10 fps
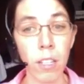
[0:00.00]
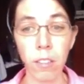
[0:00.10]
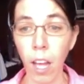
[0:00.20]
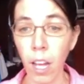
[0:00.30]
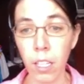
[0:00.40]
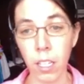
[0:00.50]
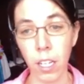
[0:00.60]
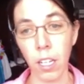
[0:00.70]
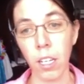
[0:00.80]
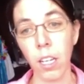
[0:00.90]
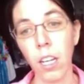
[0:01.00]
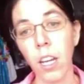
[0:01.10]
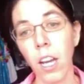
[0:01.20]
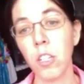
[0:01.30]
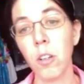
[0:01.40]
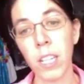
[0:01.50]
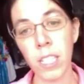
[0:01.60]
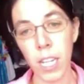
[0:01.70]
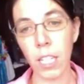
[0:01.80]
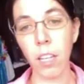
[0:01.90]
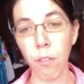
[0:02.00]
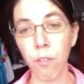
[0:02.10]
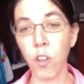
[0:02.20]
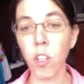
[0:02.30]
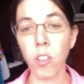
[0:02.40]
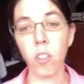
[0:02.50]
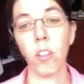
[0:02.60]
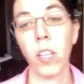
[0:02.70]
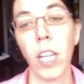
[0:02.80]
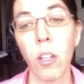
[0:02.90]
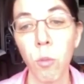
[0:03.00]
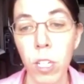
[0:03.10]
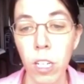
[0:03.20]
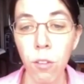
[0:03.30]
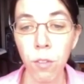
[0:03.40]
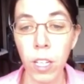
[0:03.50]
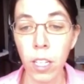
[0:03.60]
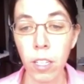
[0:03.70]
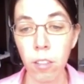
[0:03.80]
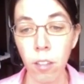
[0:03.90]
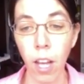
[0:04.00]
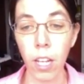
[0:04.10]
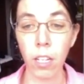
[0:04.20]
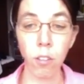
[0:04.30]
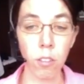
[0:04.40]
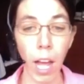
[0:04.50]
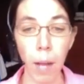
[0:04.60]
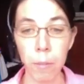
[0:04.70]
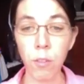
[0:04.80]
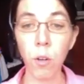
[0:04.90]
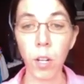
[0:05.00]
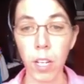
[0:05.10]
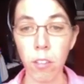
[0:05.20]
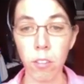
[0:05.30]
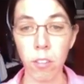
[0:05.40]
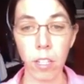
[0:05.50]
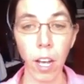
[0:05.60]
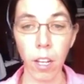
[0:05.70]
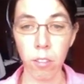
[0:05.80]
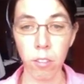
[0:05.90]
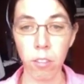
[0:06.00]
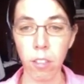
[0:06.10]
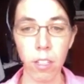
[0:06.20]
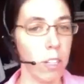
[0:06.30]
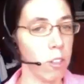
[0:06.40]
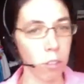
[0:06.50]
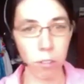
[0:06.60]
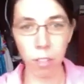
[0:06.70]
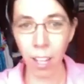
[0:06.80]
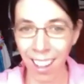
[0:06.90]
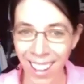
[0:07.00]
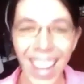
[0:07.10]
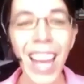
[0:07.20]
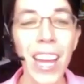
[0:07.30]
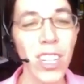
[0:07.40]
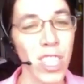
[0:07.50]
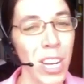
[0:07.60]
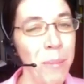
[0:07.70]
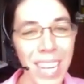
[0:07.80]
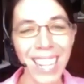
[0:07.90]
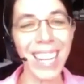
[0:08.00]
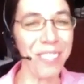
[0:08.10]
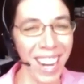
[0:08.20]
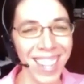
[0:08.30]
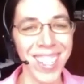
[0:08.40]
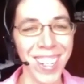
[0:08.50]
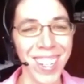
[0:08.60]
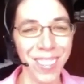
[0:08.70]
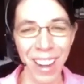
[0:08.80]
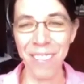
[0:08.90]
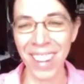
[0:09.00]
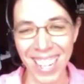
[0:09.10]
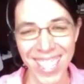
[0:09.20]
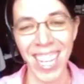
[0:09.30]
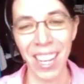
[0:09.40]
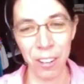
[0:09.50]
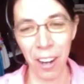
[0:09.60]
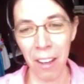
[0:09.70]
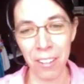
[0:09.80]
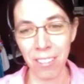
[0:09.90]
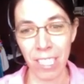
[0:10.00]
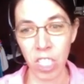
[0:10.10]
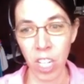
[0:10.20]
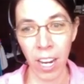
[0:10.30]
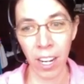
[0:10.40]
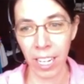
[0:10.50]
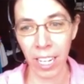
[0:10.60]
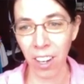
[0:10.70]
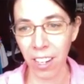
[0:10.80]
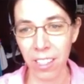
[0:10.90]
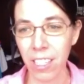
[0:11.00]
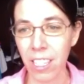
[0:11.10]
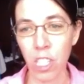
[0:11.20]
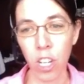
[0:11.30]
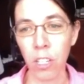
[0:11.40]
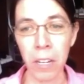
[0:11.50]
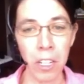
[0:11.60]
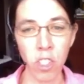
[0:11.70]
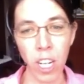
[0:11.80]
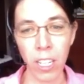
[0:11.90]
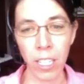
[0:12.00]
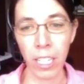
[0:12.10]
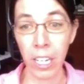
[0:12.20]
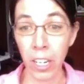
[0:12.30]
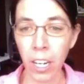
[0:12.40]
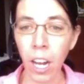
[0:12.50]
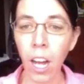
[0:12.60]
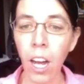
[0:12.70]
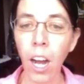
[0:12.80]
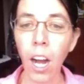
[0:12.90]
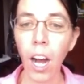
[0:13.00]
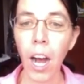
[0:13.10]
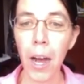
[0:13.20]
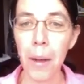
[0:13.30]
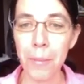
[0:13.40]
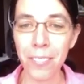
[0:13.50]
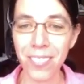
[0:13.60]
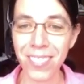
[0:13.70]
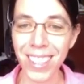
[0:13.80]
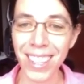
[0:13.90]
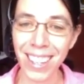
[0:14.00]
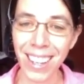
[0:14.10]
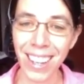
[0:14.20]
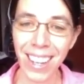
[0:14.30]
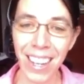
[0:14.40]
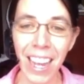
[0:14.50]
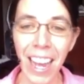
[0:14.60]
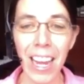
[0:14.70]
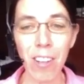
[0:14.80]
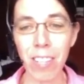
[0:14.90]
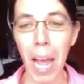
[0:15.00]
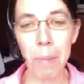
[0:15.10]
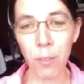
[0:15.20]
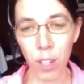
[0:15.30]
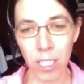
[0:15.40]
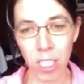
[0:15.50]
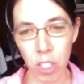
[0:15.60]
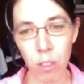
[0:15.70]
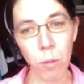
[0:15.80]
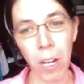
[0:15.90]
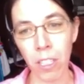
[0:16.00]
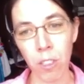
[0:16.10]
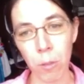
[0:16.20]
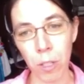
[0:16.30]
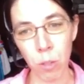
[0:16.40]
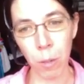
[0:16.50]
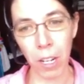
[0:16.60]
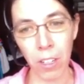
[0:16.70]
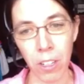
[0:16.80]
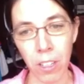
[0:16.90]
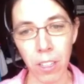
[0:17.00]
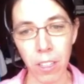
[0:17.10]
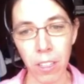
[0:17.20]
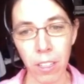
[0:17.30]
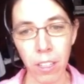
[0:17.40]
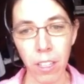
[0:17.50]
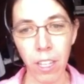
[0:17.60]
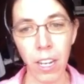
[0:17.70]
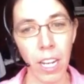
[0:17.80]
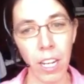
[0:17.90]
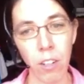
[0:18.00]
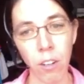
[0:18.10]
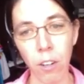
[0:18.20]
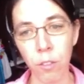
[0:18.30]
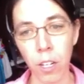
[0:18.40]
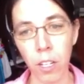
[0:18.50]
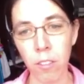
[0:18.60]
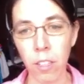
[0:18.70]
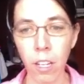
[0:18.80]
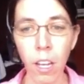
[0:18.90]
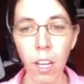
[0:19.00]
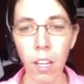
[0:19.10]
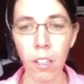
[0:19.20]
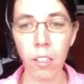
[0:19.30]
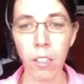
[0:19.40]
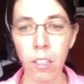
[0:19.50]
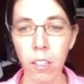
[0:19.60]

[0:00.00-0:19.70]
Exactly. And you can take that further. Like, what do you feel inside? Use a happy voice. Yes. You just, she immediately writes it right when I say that. We're obviously channeling on each other energetically here. I use a happy voice and she responds much better than a gruff voice. Yeah.